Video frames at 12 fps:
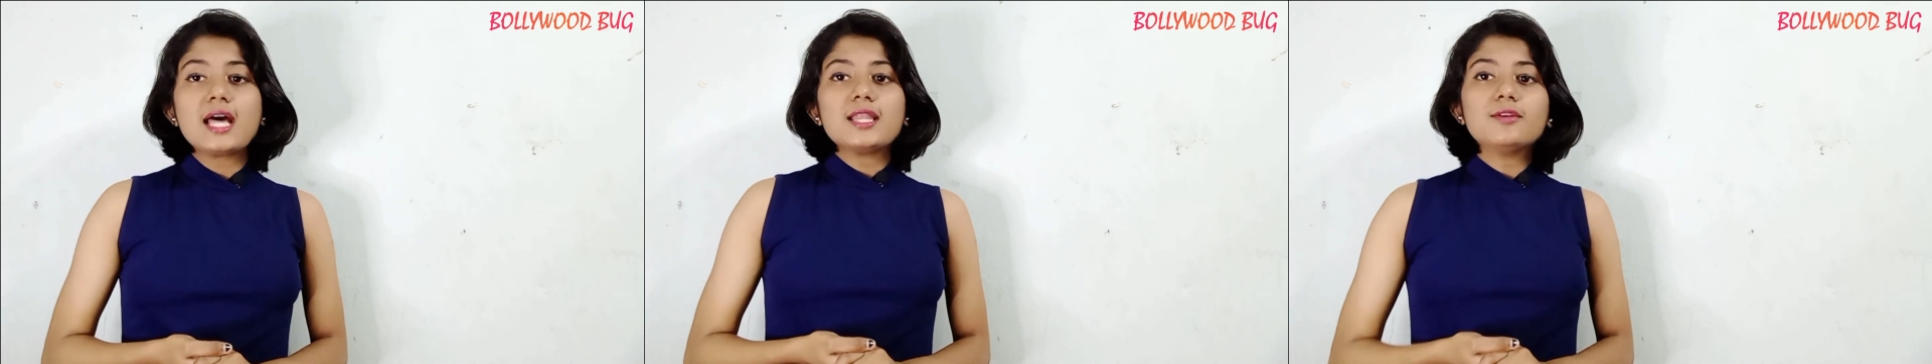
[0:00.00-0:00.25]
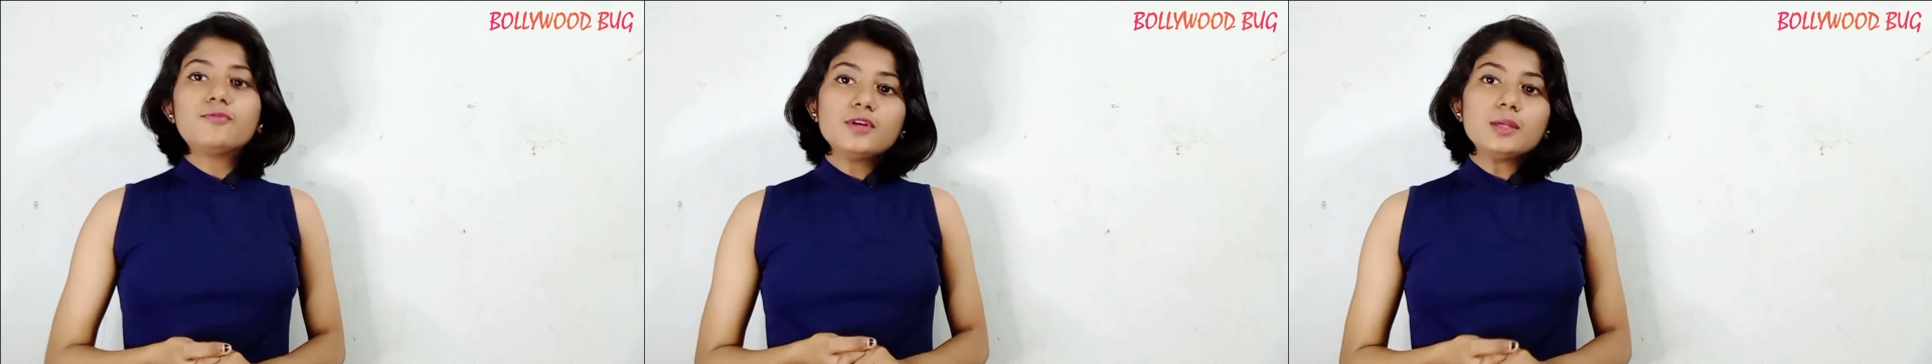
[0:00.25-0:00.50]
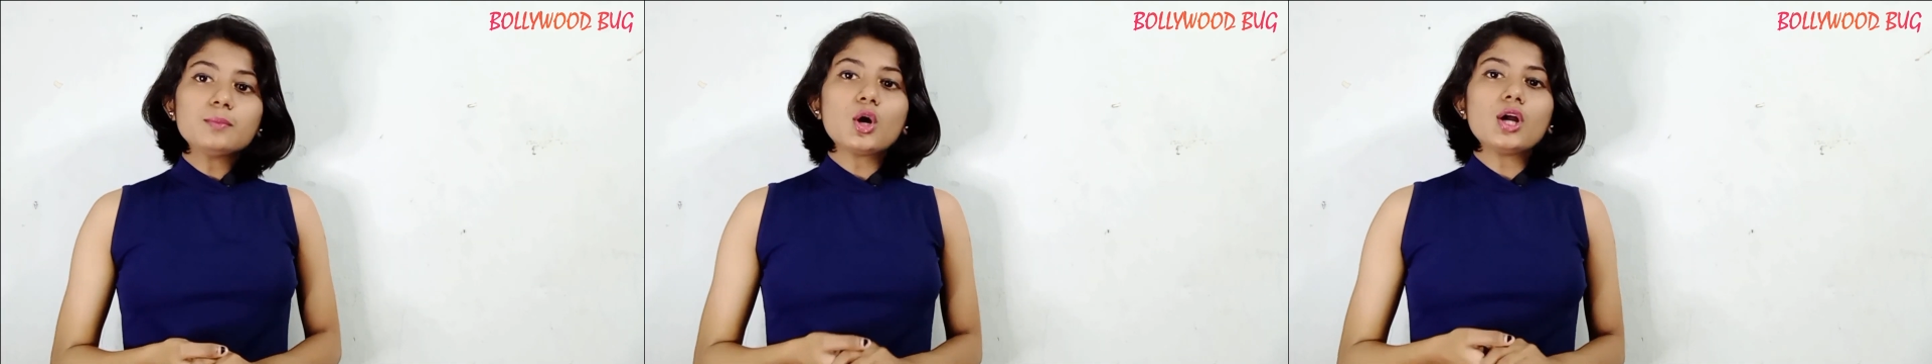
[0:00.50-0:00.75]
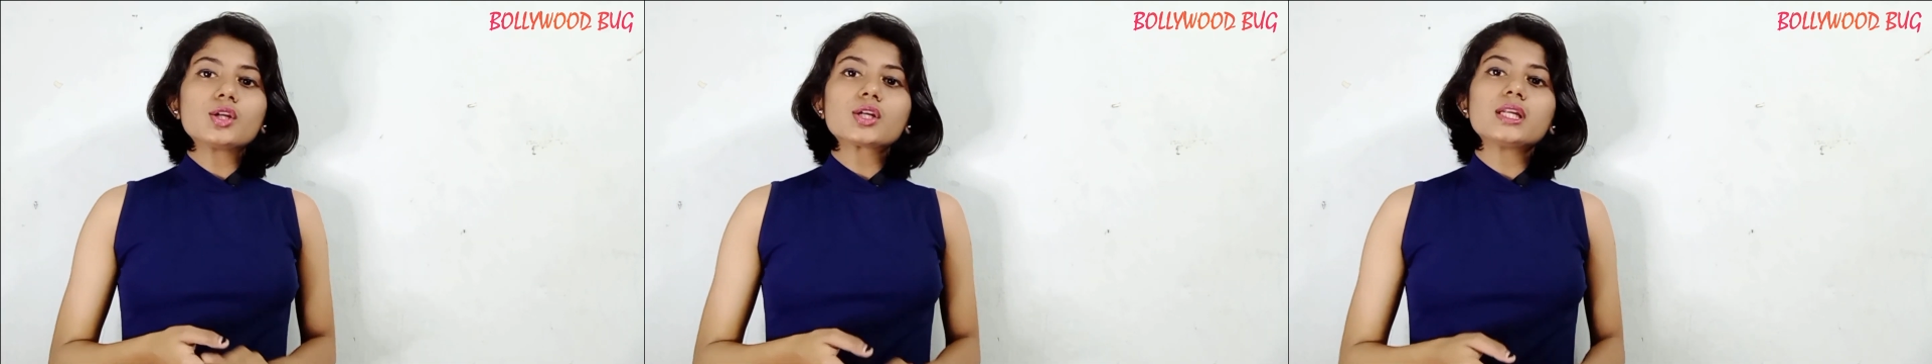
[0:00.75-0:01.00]
The film
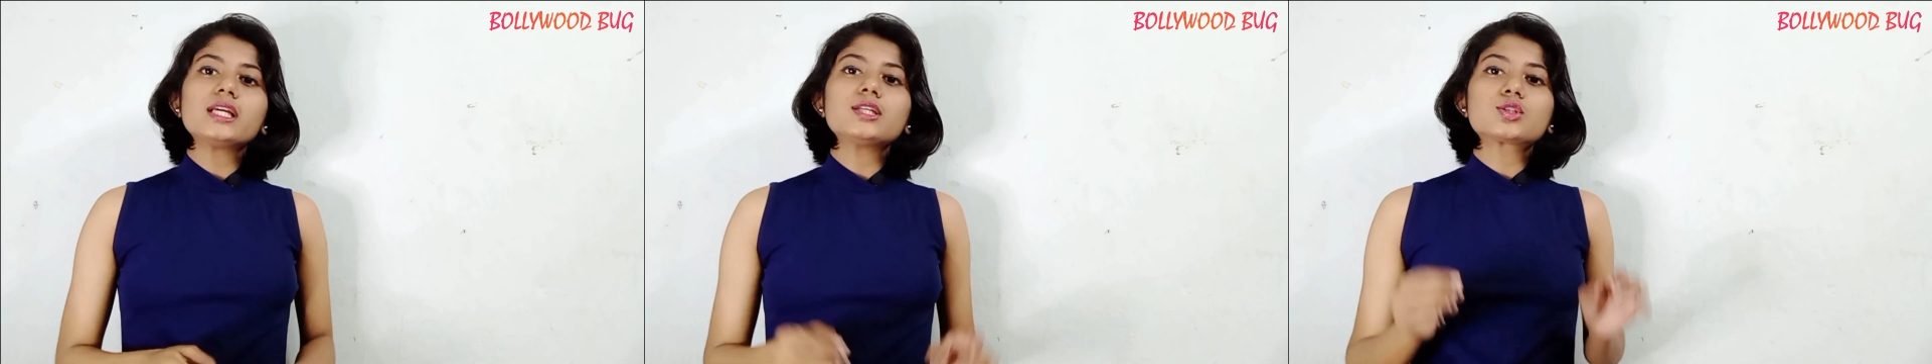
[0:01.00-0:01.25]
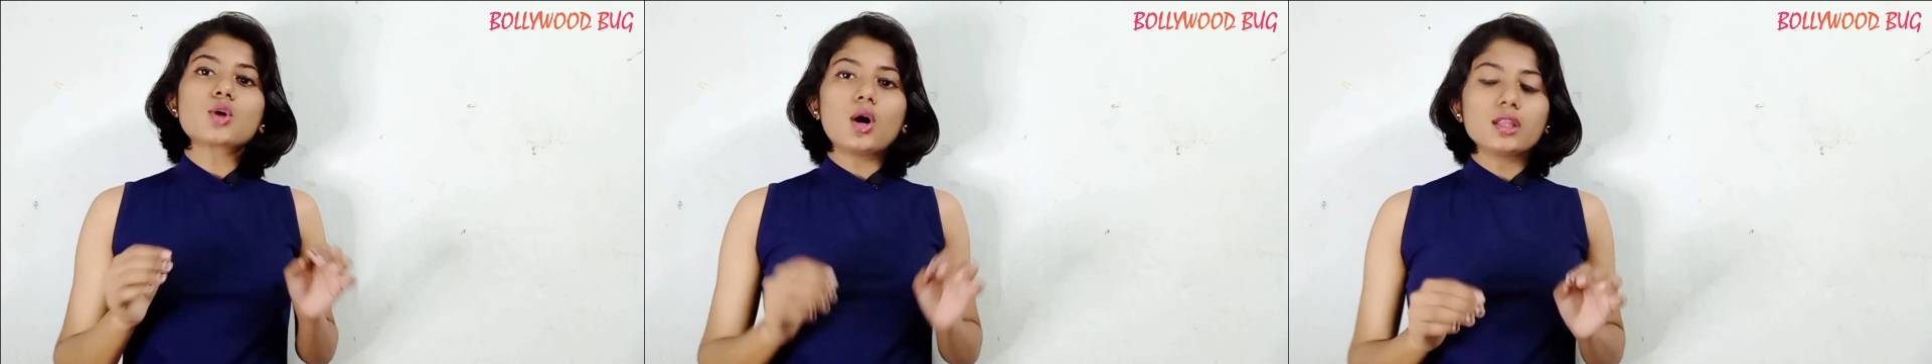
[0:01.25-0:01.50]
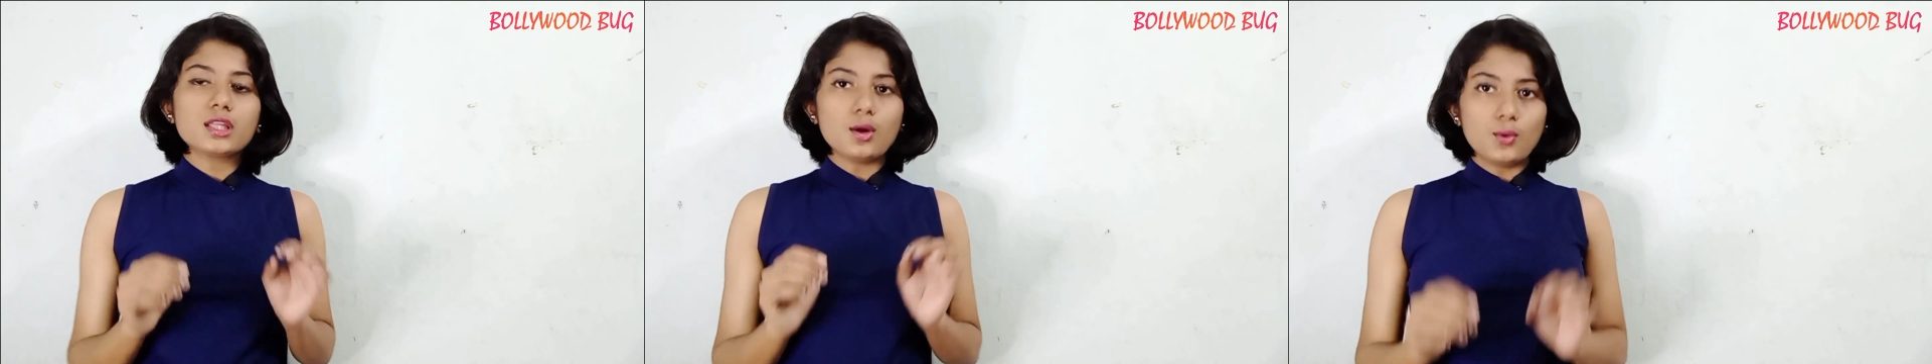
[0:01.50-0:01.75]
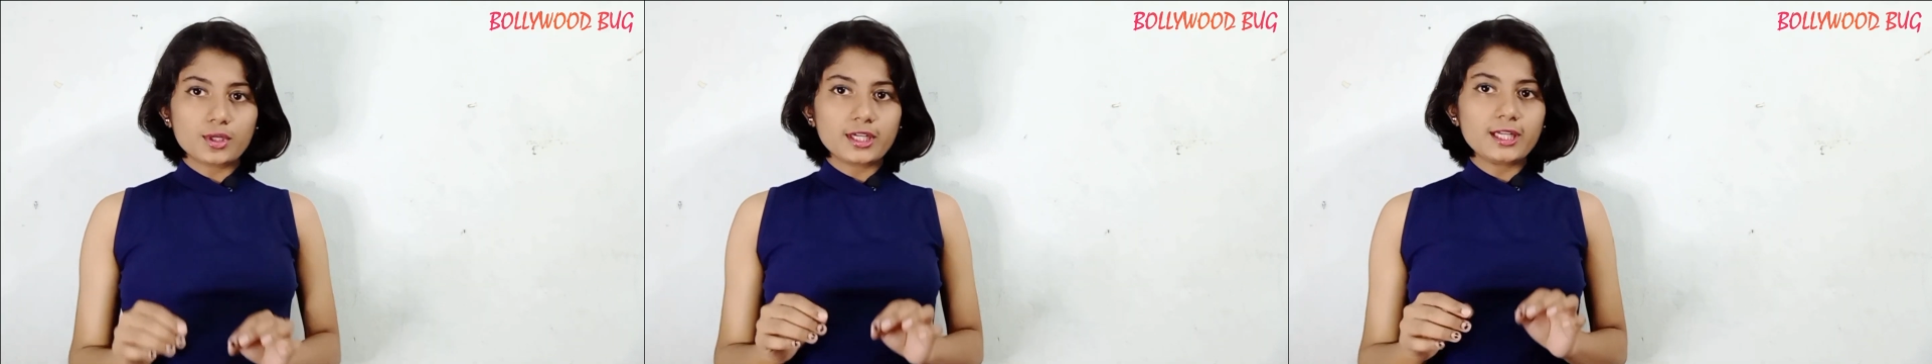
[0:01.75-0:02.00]
got released on the
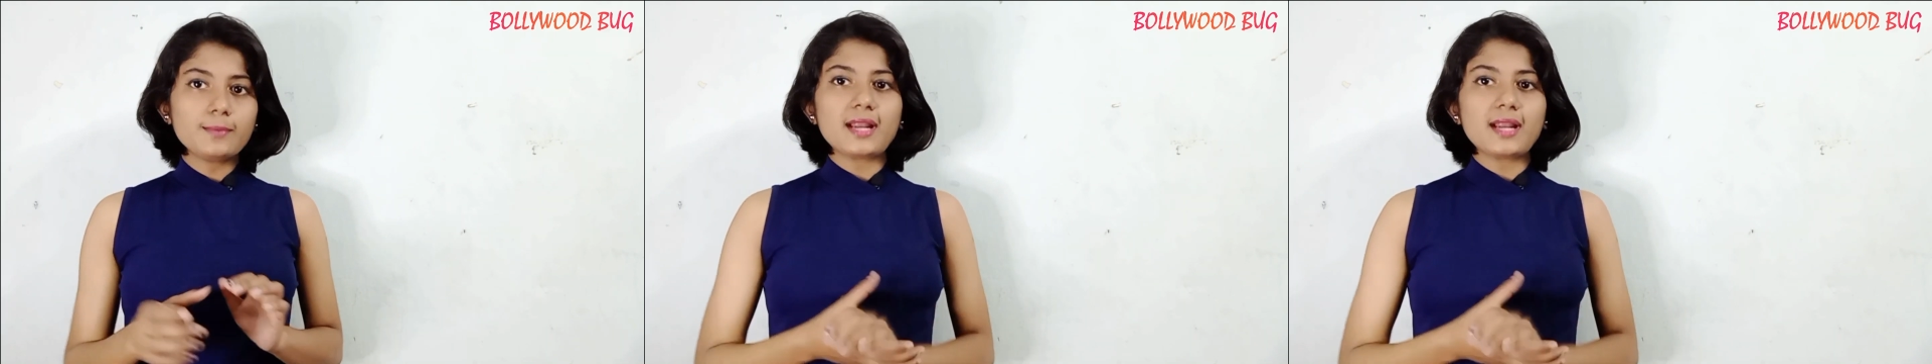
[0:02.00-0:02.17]
OTT